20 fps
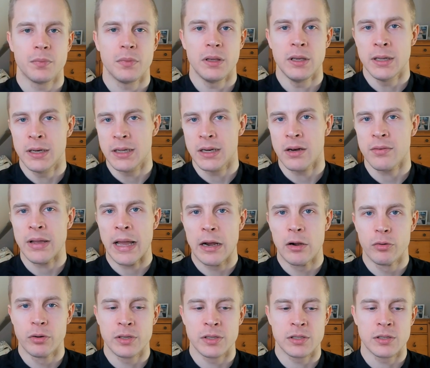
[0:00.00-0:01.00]
eating enough
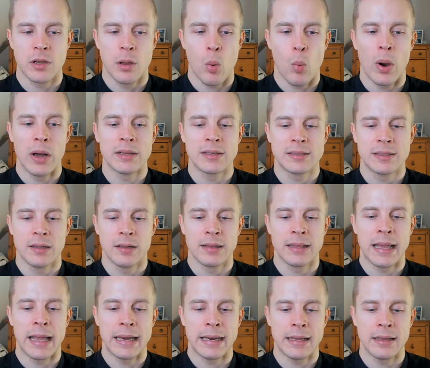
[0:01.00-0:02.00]
calories while still
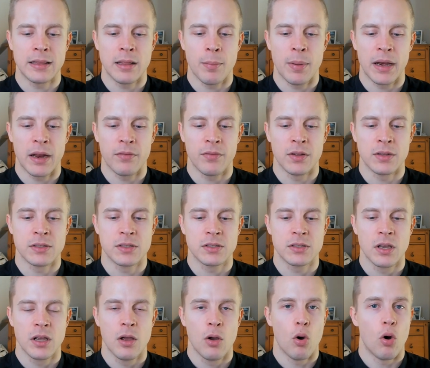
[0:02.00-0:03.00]
getting the benefits
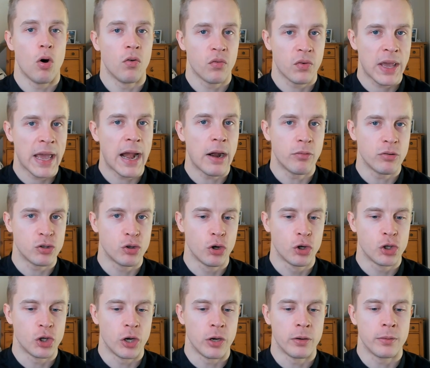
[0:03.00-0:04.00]
of calorie
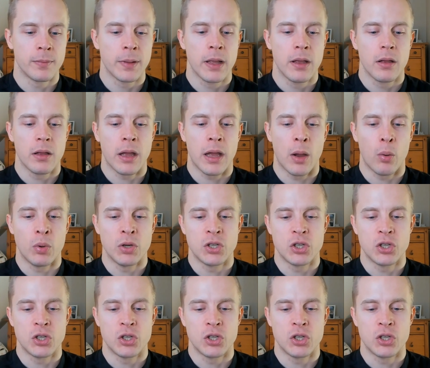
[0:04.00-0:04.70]
restriction, uh, which